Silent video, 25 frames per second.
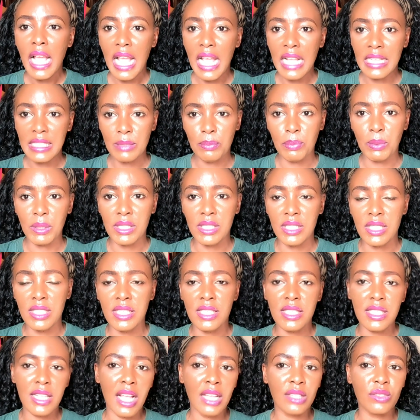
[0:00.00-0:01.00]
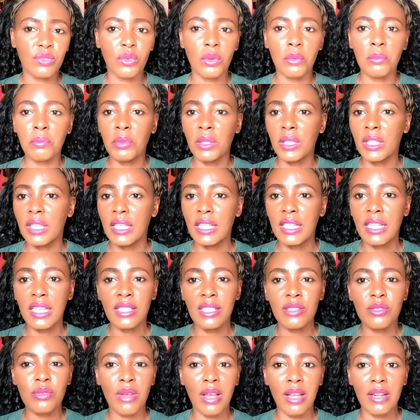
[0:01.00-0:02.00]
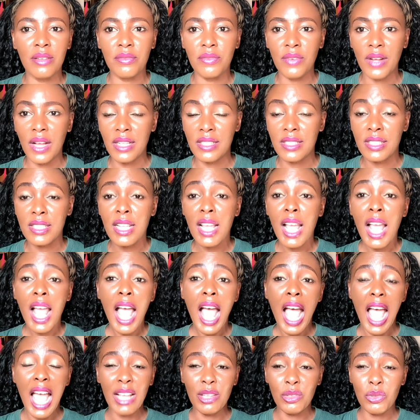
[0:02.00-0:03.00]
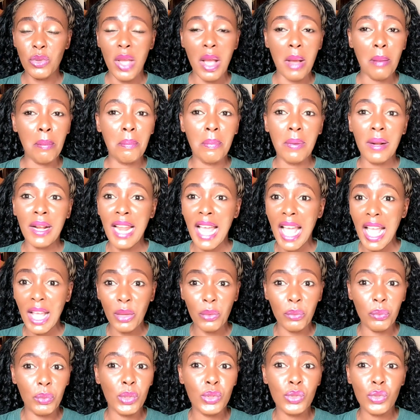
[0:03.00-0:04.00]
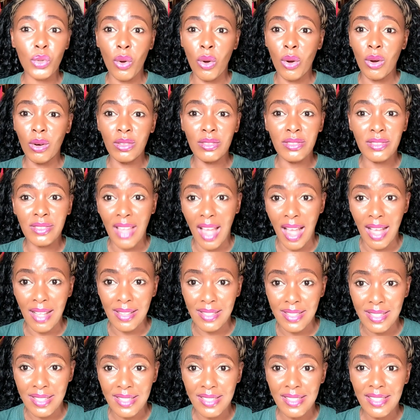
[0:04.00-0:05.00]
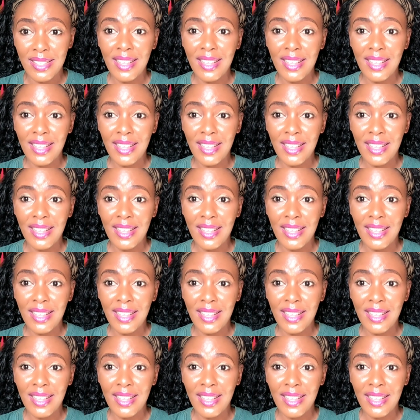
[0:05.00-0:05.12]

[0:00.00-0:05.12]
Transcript: expertise, that's from beginner to advanced, and you apply with all that